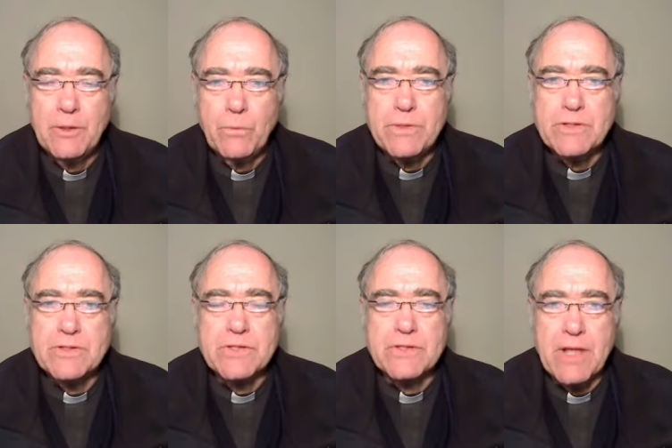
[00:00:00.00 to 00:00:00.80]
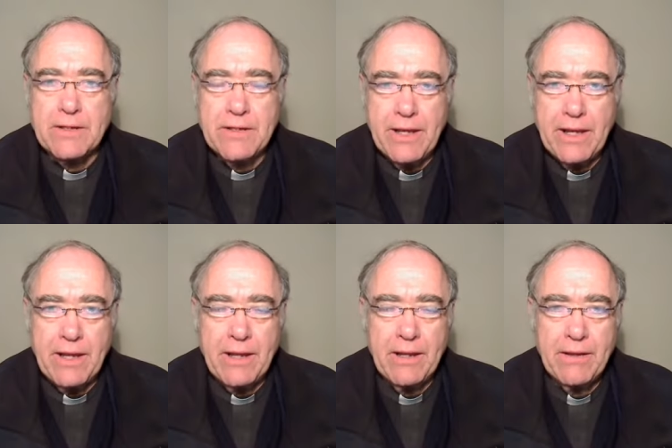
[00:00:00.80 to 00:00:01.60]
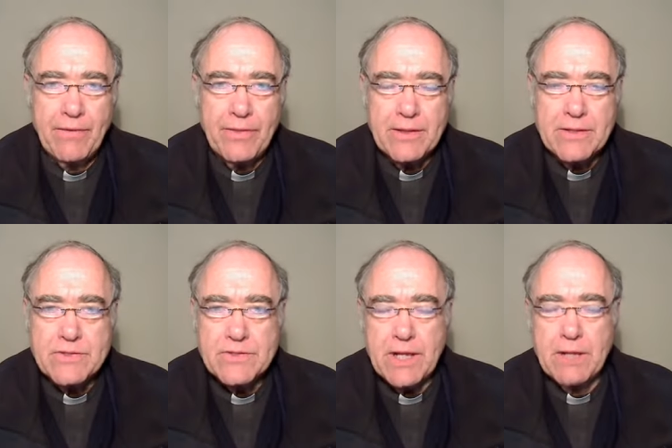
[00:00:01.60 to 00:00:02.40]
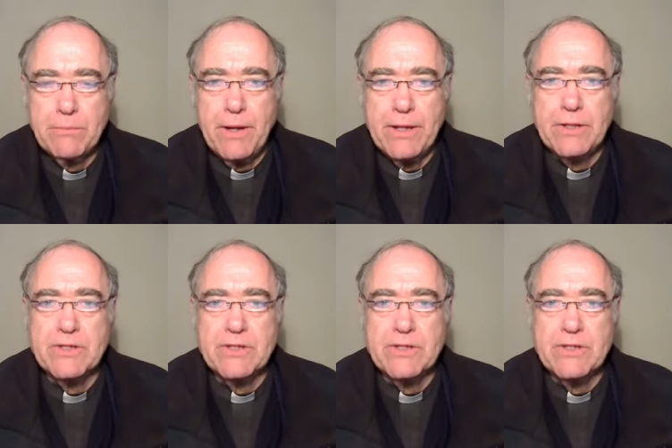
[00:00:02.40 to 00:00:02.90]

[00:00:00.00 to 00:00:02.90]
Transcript: which is the Sunday celebrated